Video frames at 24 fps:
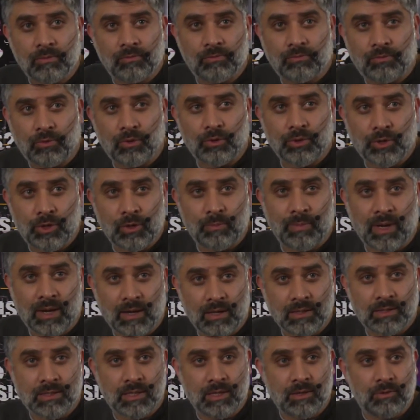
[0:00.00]
for
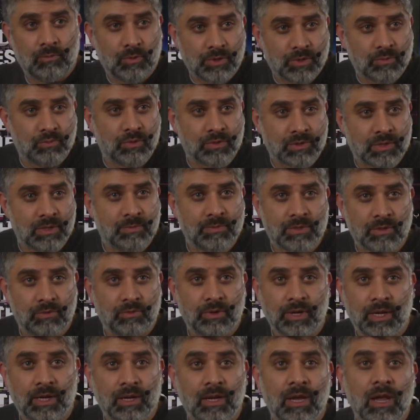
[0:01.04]
humanity which Muslims are
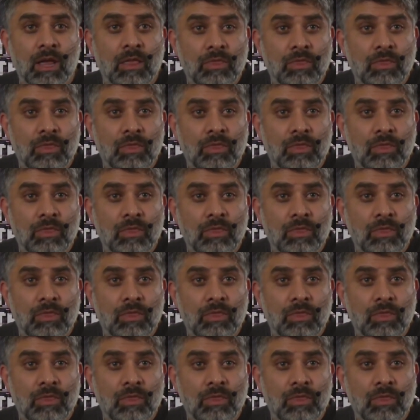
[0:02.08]
running